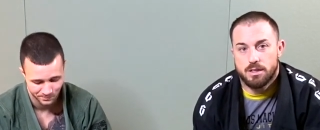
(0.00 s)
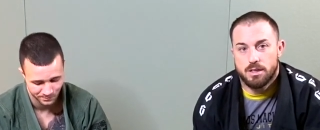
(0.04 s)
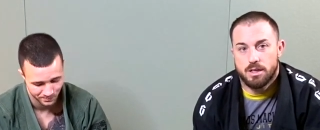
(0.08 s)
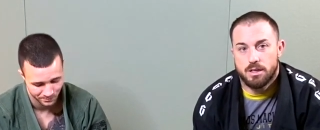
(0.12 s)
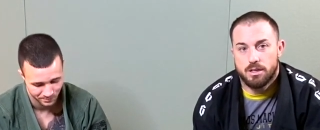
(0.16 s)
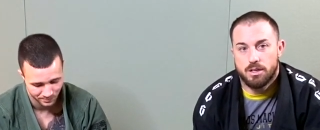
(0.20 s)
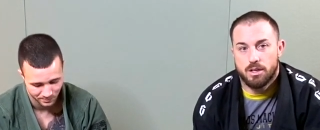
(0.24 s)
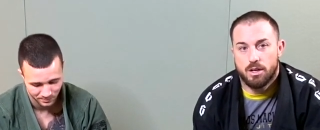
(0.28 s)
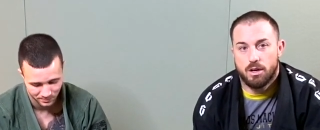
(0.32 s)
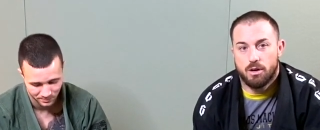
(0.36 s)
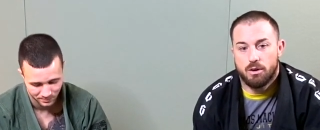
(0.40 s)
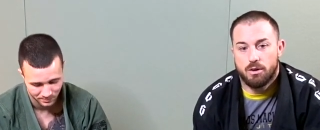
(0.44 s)

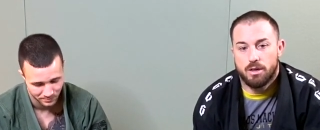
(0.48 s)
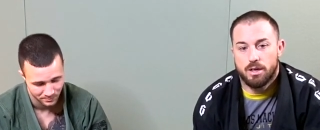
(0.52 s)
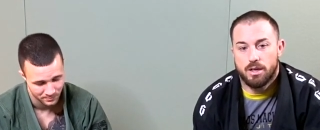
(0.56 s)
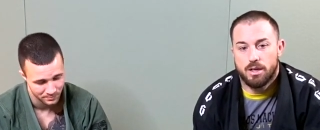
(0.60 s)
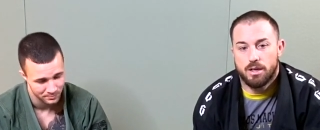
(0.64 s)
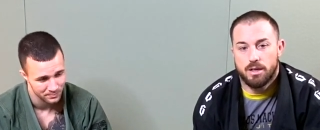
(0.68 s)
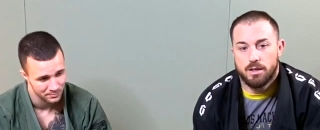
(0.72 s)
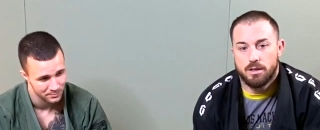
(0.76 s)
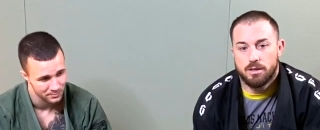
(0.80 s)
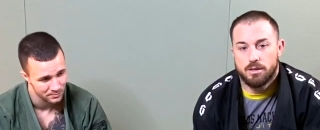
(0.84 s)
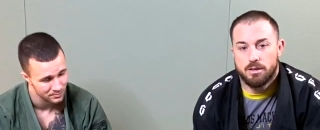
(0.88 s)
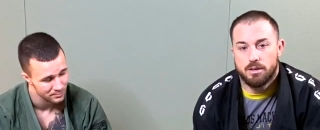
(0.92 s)
Speaker 1: You know,
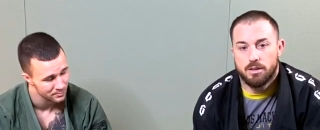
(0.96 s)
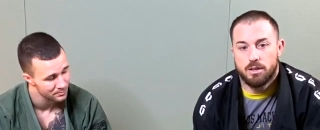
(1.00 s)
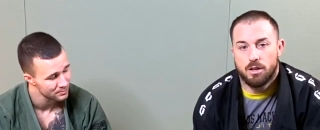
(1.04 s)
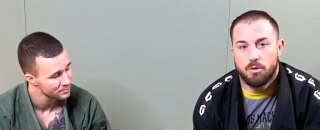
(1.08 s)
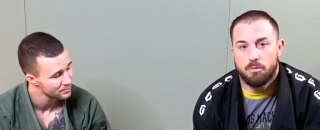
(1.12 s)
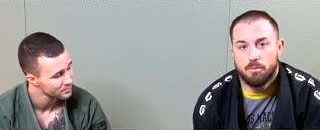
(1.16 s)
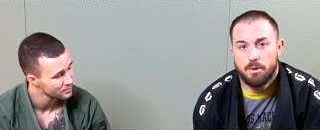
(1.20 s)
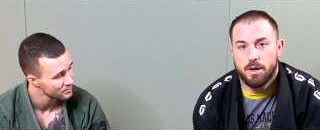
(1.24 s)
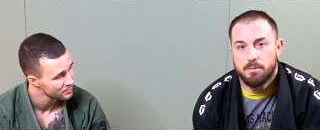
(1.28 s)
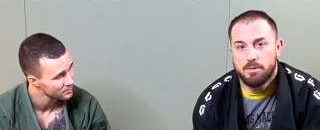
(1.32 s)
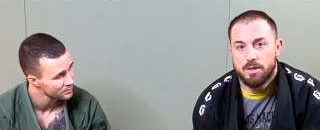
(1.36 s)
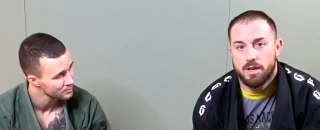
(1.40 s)
and, you
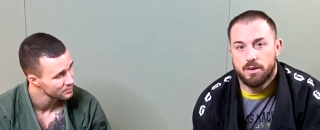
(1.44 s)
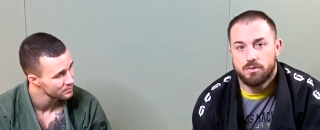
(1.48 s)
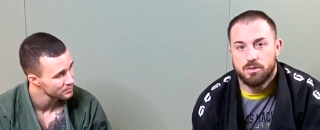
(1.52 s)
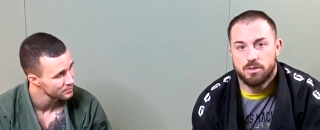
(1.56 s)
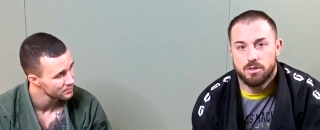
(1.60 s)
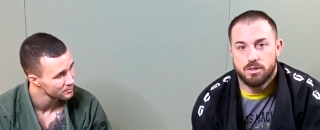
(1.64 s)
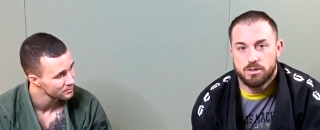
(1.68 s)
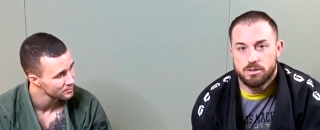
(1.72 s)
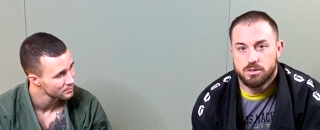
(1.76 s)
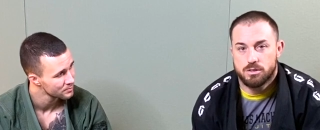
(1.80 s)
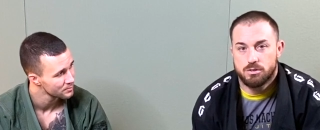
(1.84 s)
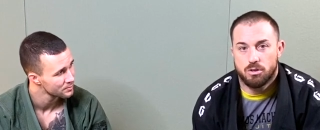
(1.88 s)
know, maybe after
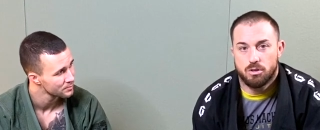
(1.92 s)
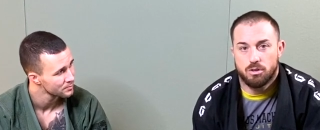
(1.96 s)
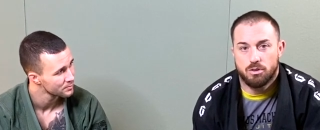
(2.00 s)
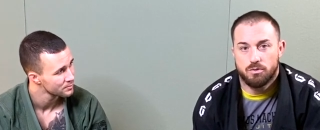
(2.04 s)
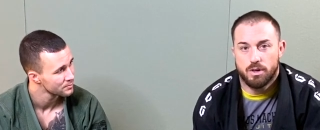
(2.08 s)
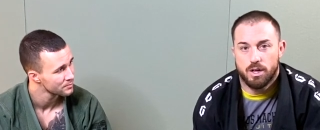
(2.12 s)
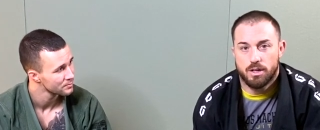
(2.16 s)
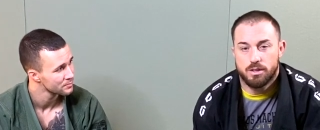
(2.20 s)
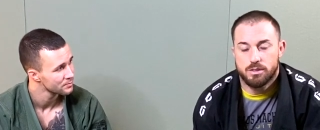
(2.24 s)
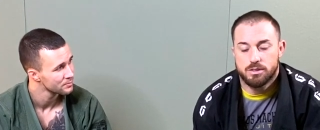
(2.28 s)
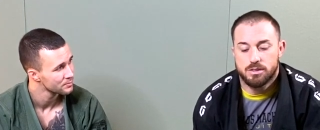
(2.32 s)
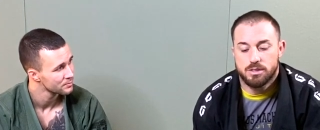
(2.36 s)
this
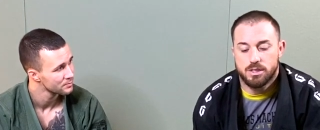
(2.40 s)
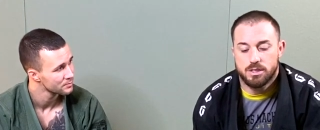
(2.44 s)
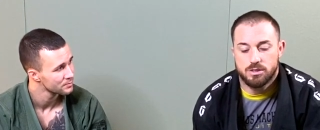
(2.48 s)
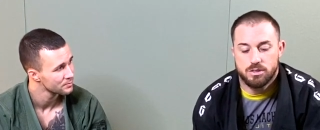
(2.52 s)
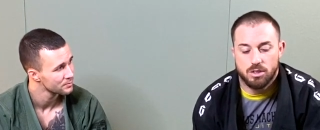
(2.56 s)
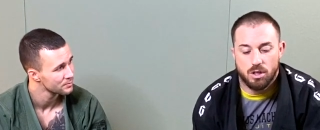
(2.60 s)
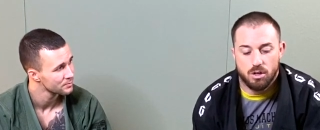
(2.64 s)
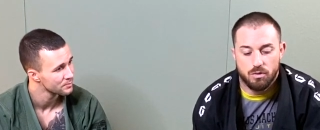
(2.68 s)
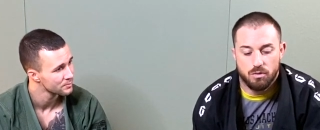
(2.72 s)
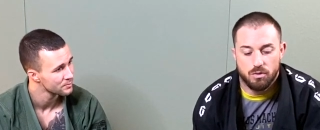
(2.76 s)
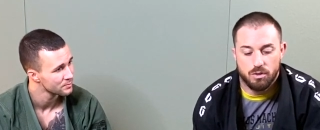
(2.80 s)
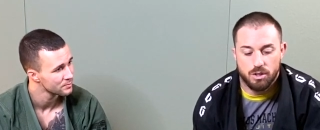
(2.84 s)
coronavirus
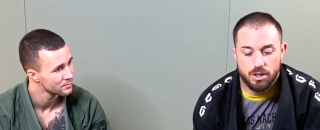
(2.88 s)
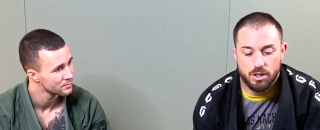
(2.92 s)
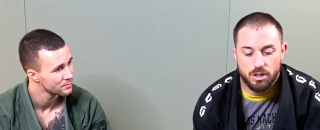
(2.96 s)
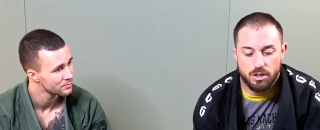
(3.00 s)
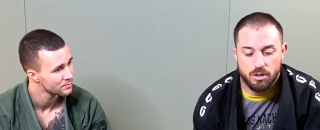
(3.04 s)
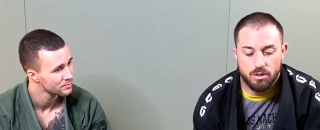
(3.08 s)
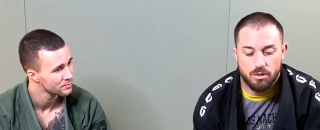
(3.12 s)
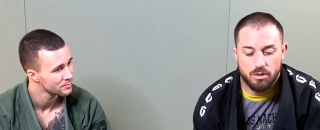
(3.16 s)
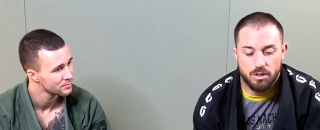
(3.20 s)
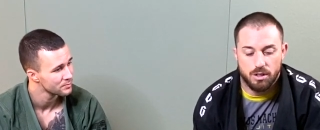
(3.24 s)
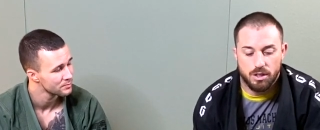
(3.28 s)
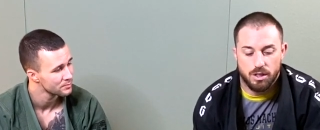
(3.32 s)
thing's over, you
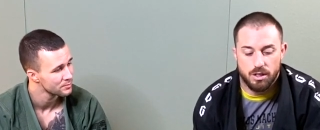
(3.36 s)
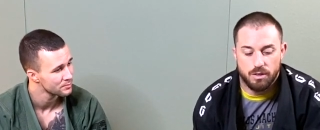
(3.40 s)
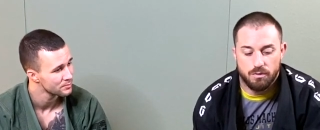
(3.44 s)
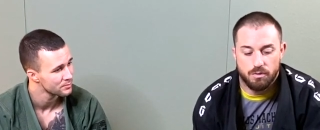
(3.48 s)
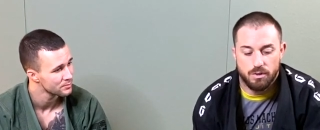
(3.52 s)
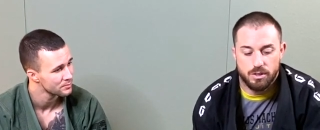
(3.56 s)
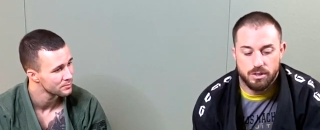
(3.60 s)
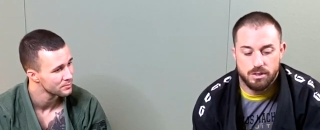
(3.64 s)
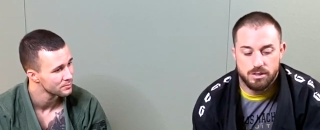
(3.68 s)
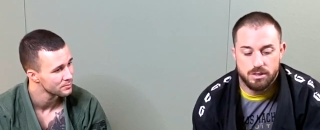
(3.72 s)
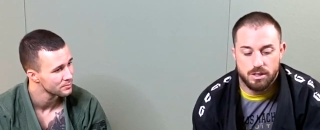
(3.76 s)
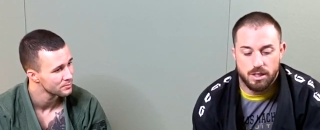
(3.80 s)
know,
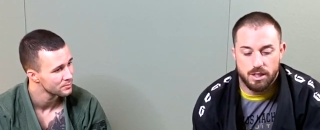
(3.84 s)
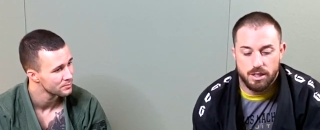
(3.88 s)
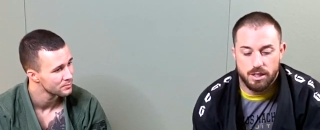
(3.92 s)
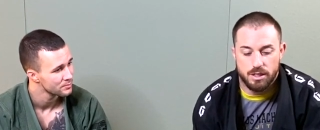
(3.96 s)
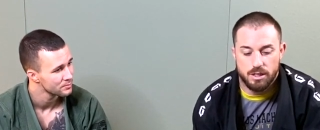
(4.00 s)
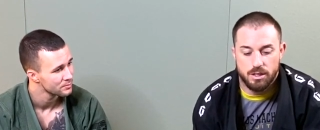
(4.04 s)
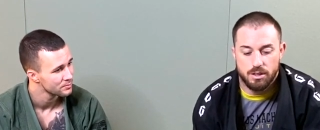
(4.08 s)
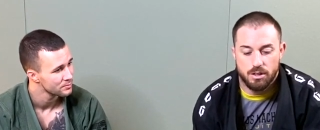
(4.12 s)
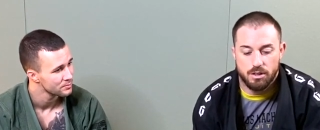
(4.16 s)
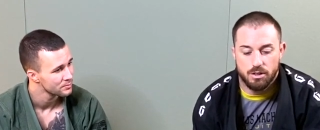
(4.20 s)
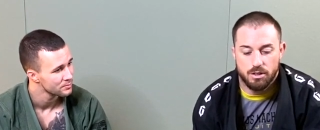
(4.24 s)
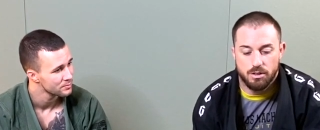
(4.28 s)
if it's
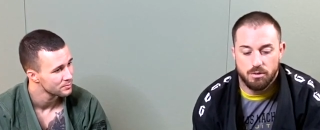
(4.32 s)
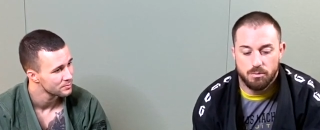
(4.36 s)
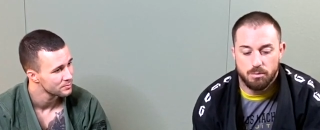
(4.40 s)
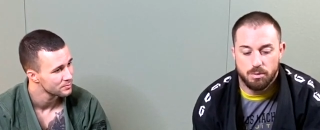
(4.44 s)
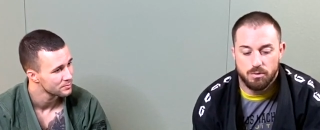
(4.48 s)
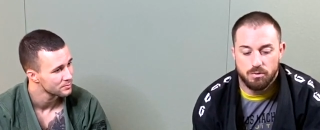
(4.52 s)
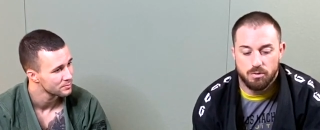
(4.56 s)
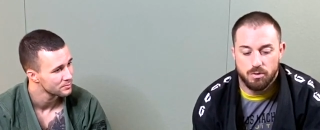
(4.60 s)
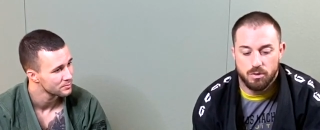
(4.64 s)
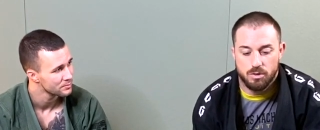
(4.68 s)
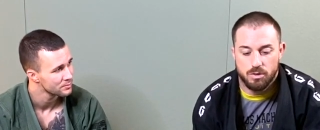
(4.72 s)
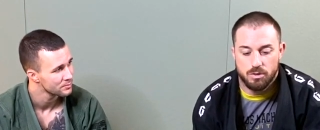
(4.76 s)
like, you know, you've
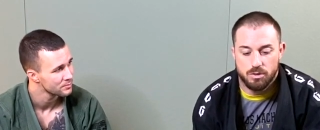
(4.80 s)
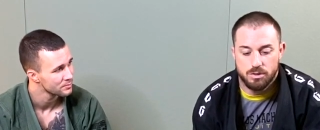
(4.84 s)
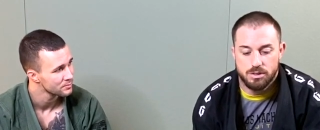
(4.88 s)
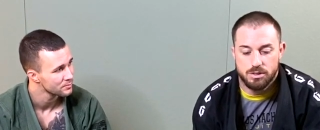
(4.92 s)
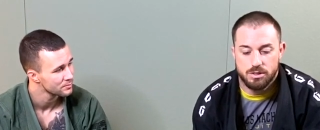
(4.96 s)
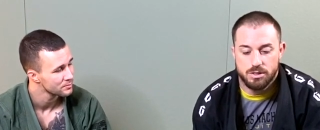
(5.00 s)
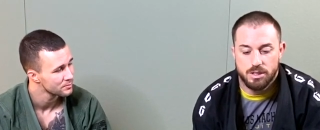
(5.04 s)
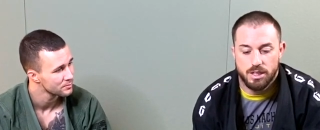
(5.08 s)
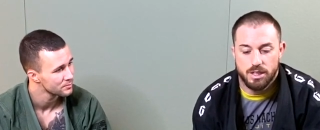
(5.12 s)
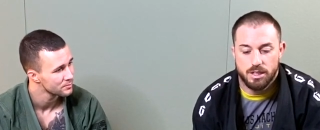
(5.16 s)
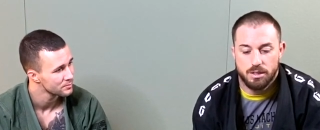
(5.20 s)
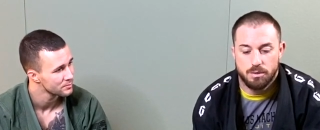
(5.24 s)
been feeling a little
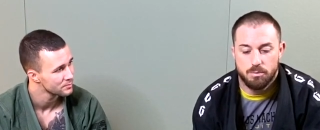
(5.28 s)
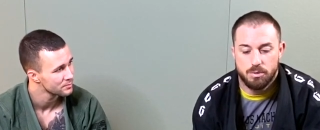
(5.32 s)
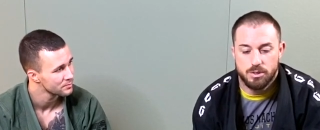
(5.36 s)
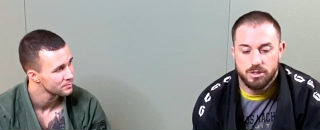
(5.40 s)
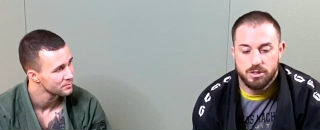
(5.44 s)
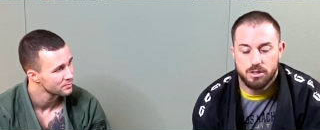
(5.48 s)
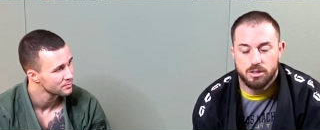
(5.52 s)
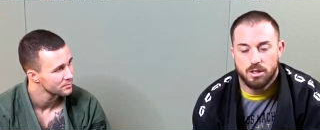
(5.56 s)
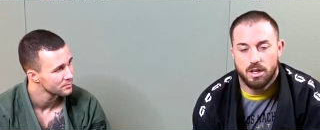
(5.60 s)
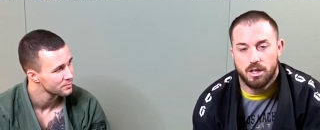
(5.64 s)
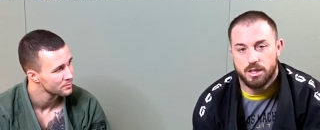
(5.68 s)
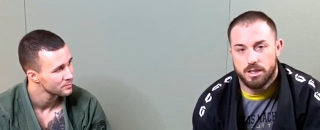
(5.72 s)
sick,
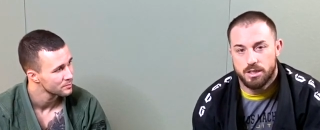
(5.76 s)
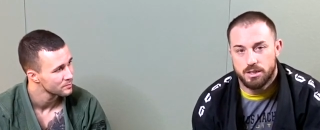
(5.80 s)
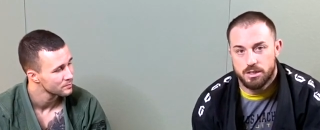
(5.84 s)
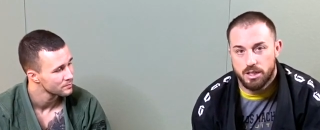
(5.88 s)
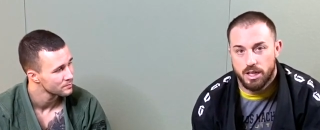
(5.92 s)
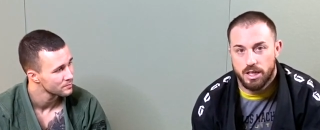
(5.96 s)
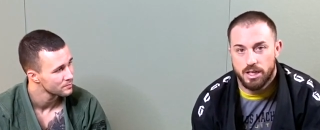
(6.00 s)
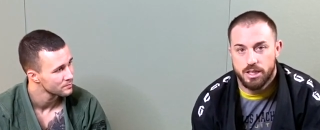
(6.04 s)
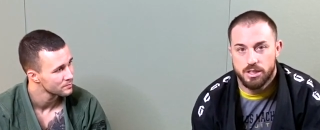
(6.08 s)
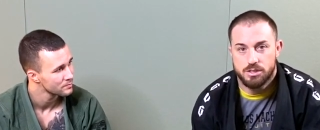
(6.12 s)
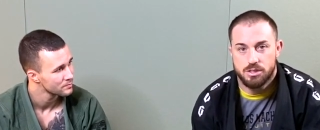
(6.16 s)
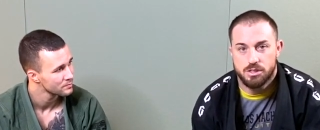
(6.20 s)
but you're not
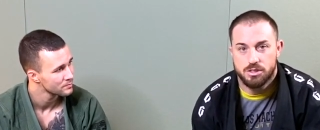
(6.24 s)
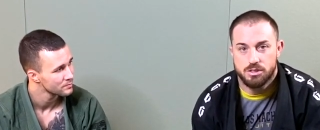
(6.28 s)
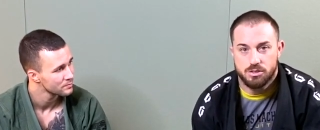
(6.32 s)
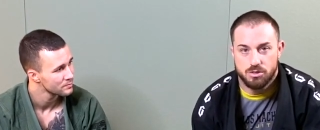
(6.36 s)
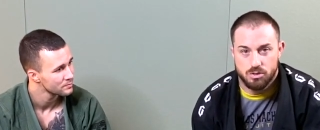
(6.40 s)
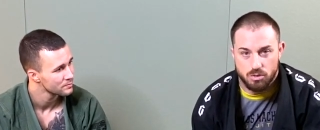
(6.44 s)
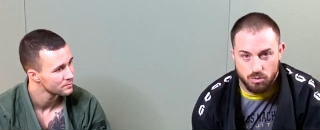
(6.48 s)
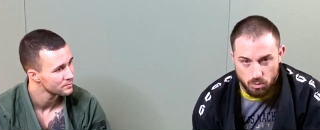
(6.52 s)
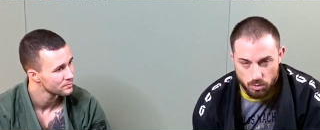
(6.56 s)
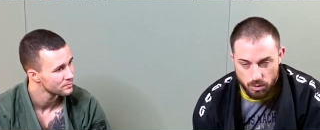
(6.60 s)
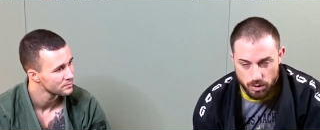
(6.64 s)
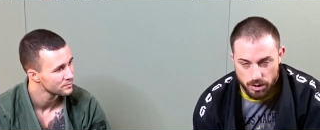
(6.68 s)

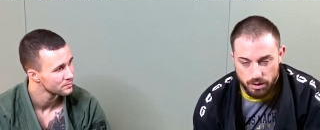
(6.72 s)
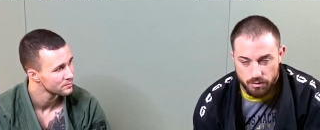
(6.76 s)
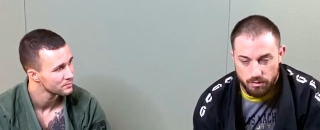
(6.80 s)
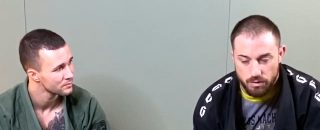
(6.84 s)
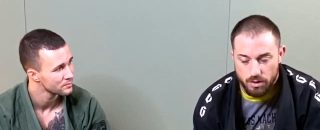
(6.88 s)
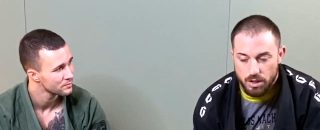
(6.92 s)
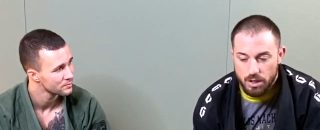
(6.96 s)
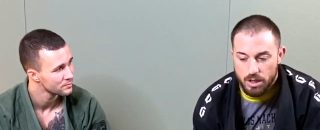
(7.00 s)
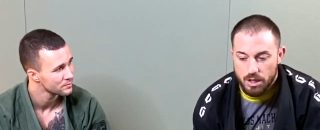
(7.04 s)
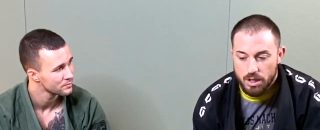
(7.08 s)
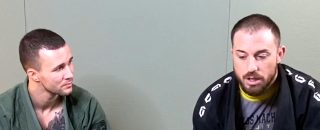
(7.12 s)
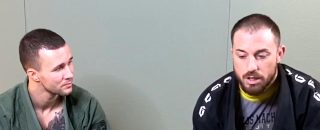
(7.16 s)
contagious or
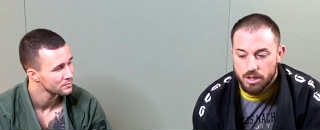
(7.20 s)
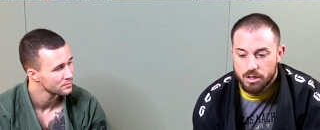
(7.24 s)
whatever,